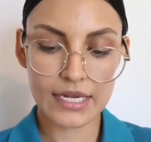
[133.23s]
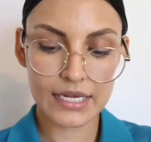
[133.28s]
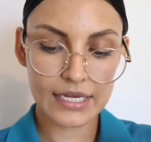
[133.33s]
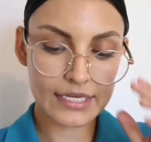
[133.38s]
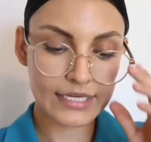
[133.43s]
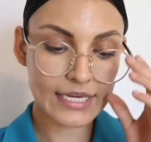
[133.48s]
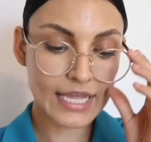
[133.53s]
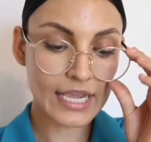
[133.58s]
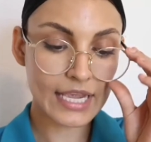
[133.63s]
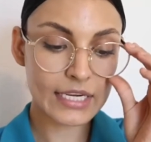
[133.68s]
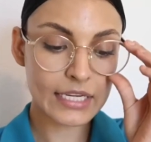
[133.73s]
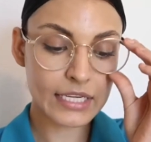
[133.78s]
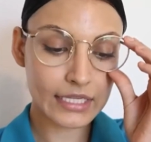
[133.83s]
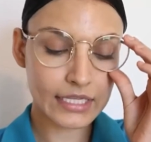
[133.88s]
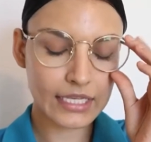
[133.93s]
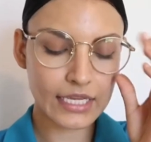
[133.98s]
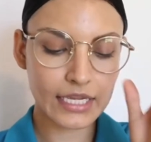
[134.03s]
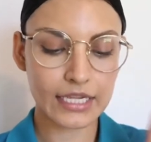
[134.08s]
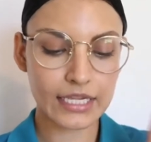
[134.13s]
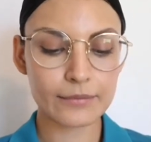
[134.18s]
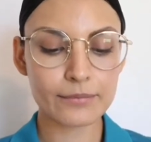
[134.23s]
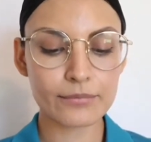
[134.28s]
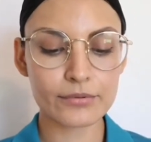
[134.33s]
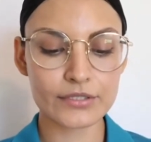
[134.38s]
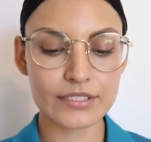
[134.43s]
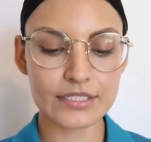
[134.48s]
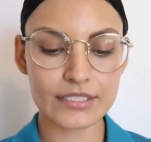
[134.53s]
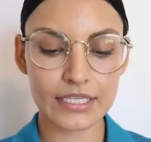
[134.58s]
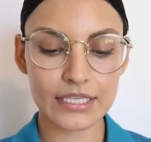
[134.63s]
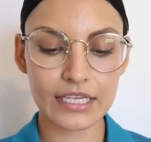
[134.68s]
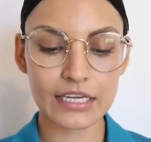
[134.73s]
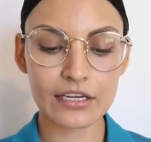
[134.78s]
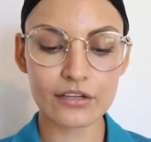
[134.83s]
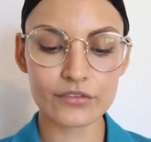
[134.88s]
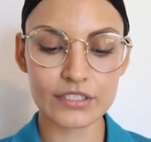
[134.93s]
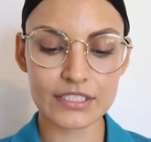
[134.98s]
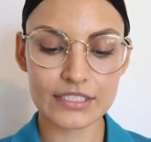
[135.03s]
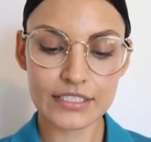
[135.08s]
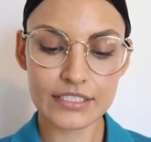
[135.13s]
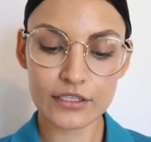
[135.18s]
98%
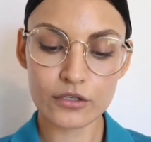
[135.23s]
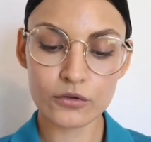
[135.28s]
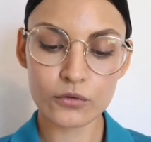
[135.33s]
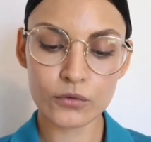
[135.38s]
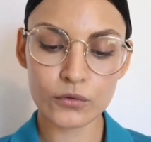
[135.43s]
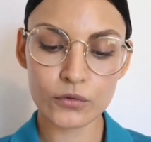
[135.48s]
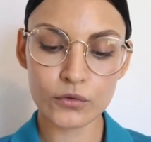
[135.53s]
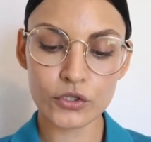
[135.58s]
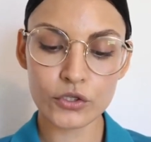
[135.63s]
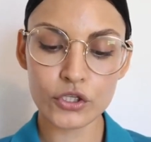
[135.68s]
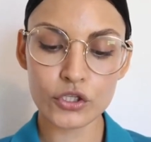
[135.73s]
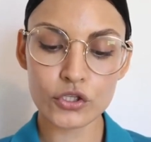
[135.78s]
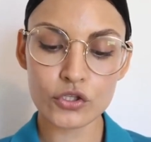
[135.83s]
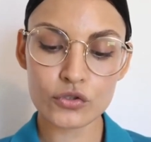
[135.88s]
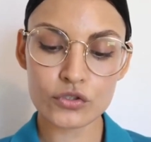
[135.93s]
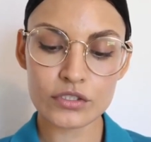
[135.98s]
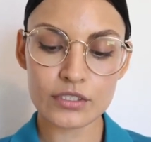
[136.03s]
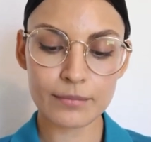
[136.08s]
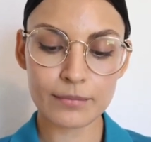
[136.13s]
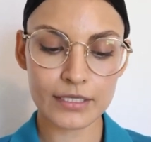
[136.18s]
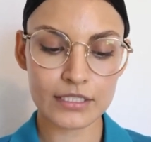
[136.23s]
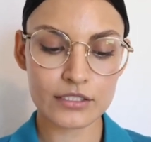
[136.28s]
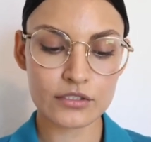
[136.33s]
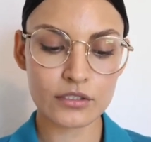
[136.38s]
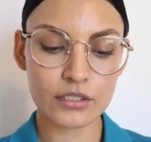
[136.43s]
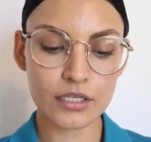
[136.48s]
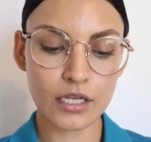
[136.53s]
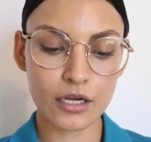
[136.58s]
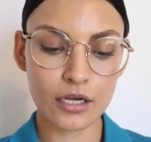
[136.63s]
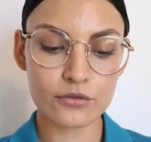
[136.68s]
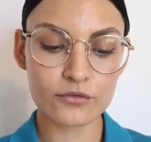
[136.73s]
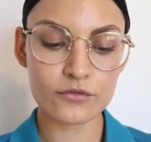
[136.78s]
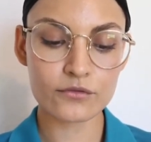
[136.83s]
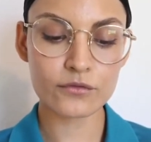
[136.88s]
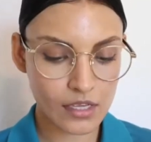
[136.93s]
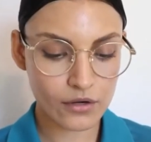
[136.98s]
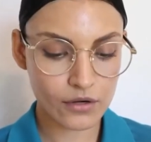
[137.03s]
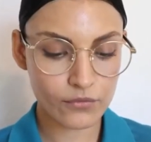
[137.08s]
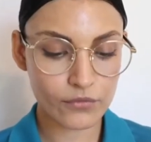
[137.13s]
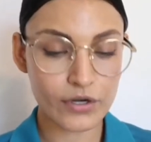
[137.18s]
of the settled wood used the pencil comes
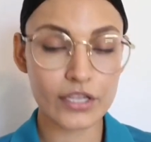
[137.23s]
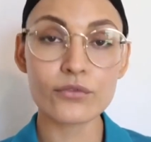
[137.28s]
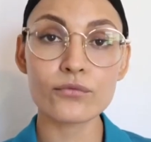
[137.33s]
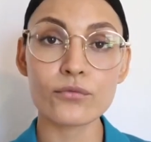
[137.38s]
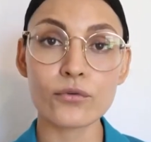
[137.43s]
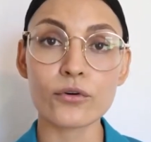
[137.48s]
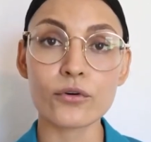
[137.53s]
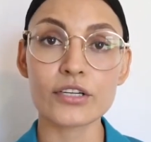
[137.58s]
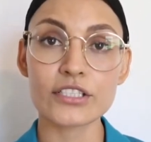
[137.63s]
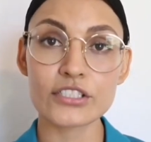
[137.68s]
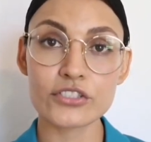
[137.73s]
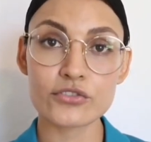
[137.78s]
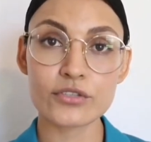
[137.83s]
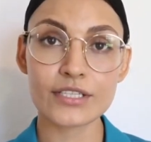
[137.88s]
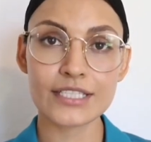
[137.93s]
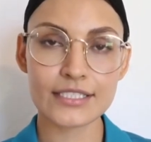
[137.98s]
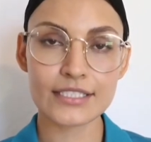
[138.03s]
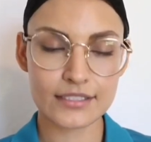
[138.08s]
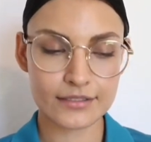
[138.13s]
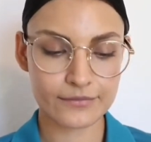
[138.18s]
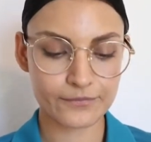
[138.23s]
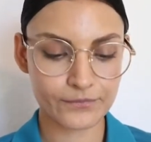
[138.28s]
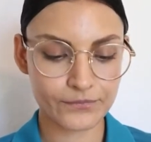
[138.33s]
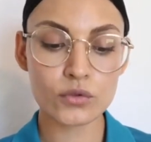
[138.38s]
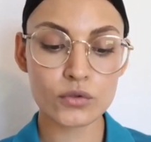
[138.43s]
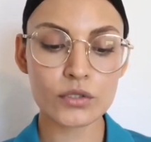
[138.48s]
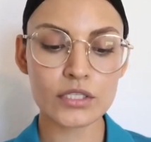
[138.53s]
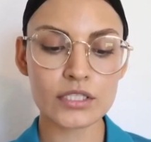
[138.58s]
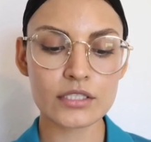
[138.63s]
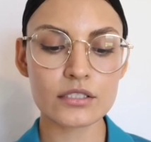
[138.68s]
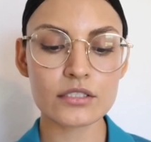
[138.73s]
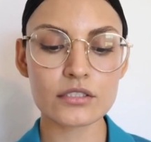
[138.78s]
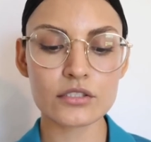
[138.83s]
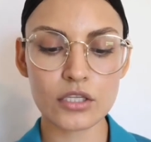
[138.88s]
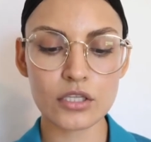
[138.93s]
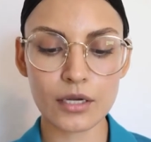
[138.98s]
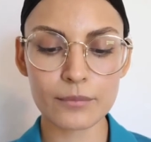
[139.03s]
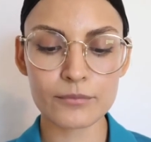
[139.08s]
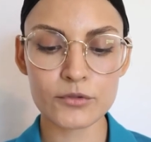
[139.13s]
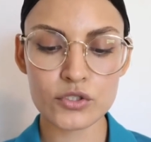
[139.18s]
from rainforest trees." Judy
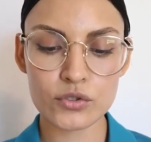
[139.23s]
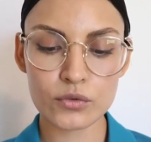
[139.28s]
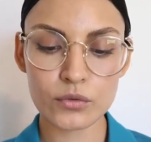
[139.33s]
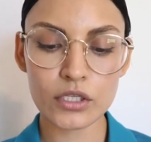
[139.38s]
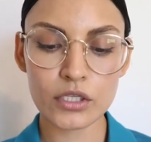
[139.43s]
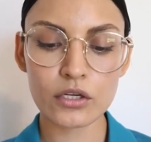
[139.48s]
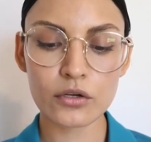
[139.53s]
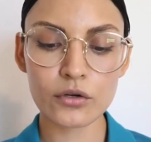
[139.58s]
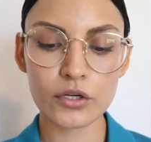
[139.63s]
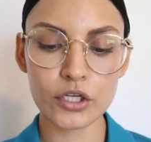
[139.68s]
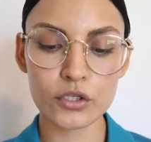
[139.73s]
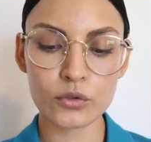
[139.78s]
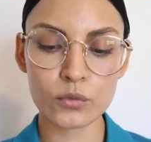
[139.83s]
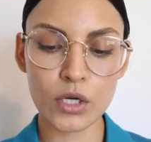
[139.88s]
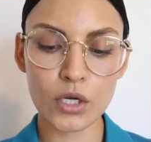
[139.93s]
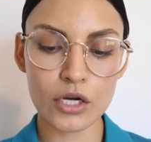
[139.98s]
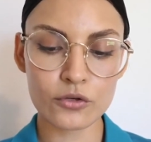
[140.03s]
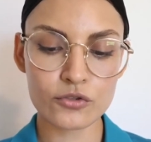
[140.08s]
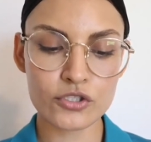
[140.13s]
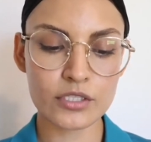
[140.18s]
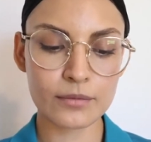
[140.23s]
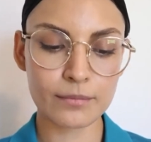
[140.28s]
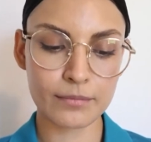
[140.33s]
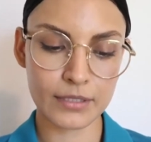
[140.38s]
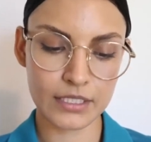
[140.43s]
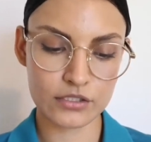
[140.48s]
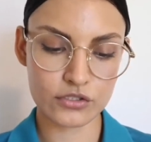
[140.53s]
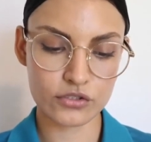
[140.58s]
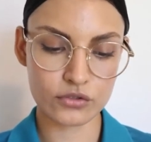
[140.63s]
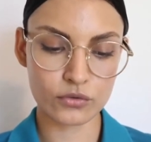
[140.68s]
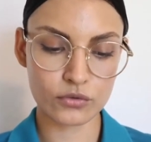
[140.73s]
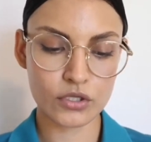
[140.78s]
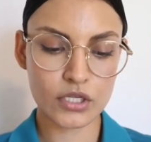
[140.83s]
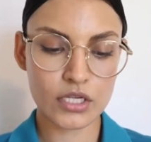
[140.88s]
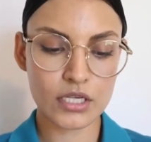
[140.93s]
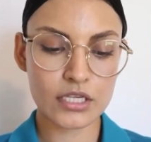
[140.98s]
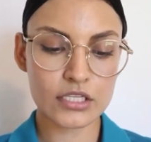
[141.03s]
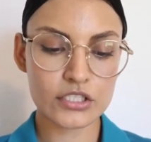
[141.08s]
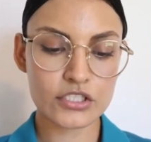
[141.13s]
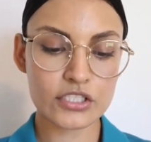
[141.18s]
stopped chewing on her gougy pencil.
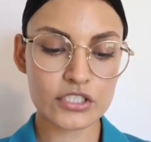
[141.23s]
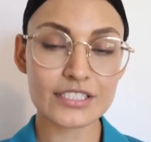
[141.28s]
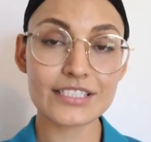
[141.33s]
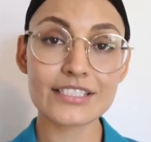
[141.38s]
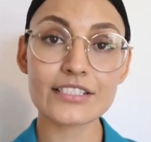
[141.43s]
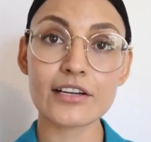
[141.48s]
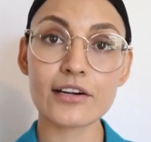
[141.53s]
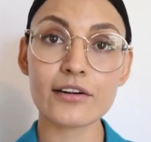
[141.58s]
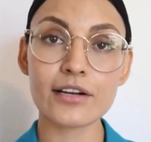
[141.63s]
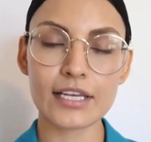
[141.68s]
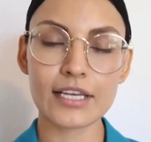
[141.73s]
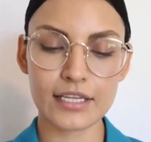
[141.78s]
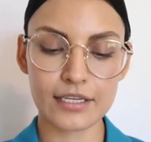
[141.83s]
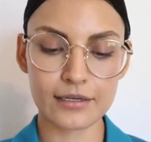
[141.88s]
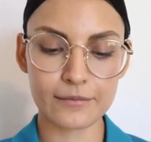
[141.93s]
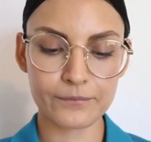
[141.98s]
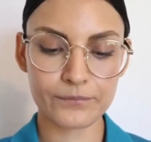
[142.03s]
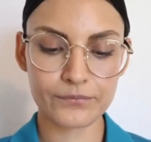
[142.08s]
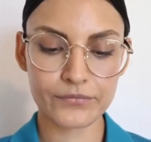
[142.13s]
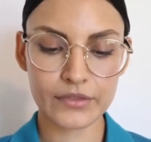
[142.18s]
She stared at it.